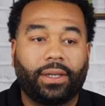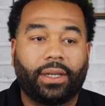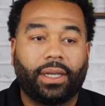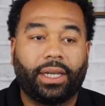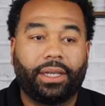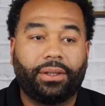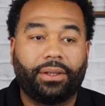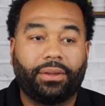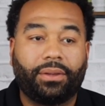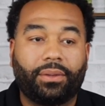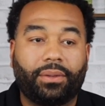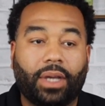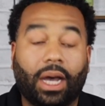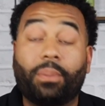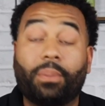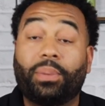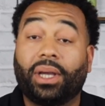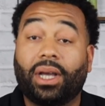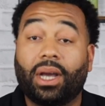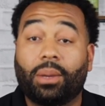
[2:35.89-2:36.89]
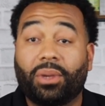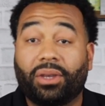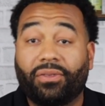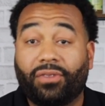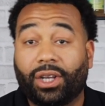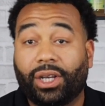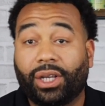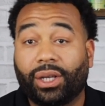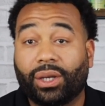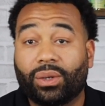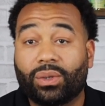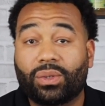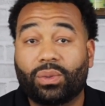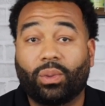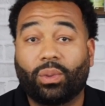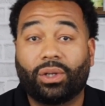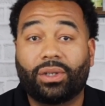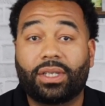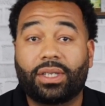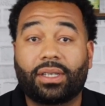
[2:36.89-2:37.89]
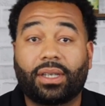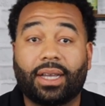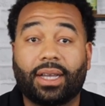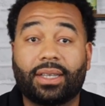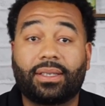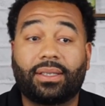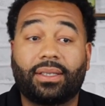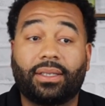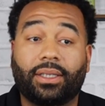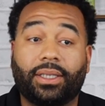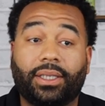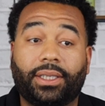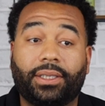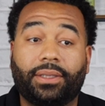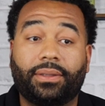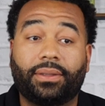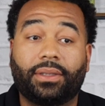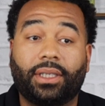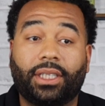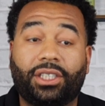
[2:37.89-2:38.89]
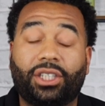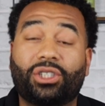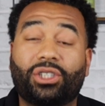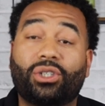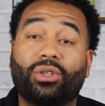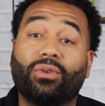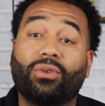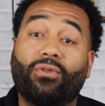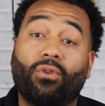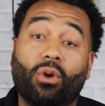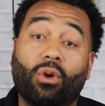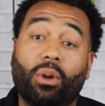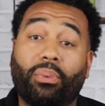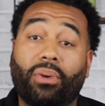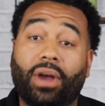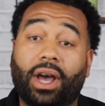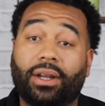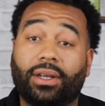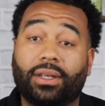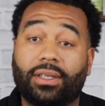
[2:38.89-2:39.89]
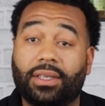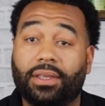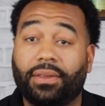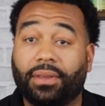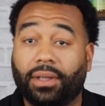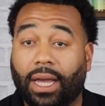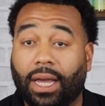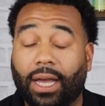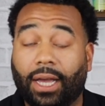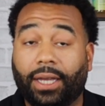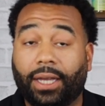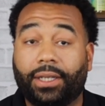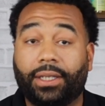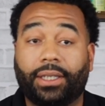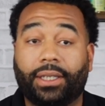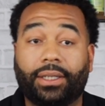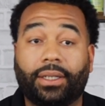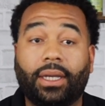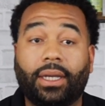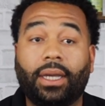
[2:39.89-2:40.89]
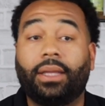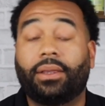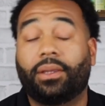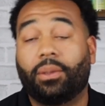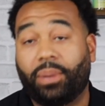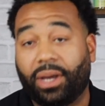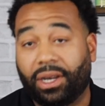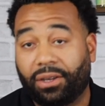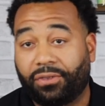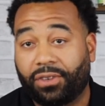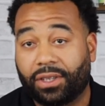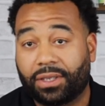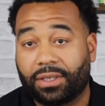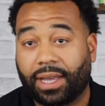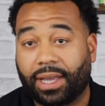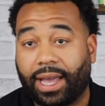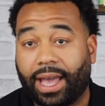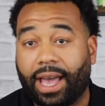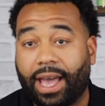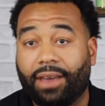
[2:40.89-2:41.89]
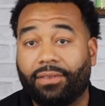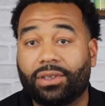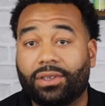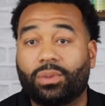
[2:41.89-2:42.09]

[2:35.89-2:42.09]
In up-and-coming videos, we'll discuss the additional 4 products in the line and the benefits they have,